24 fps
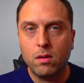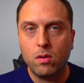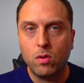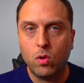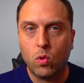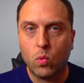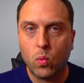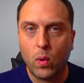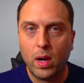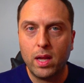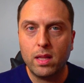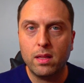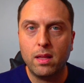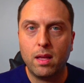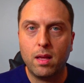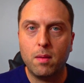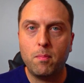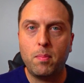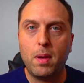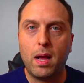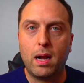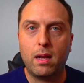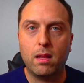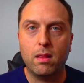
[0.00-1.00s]
greatly
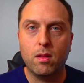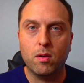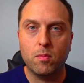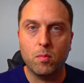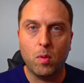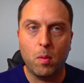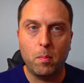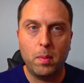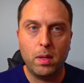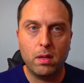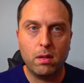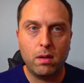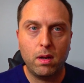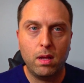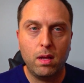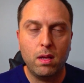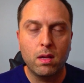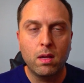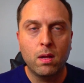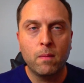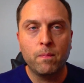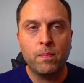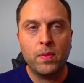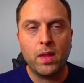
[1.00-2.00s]
impacting their mobility
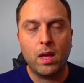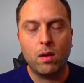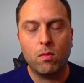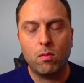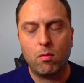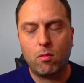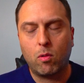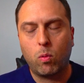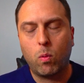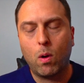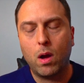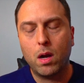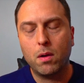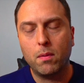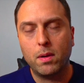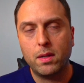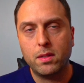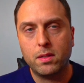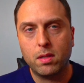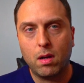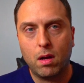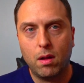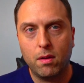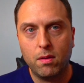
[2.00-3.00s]
and
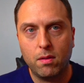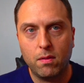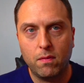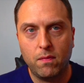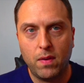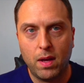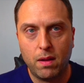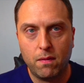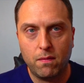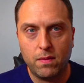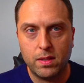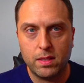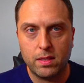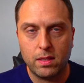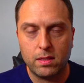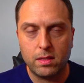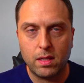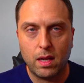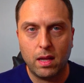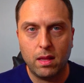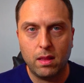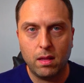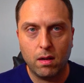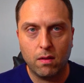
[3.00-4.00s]
requiring tons of vet visits
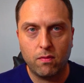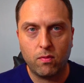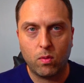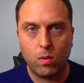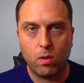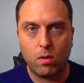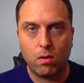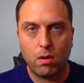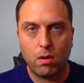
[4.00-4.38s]
and therefore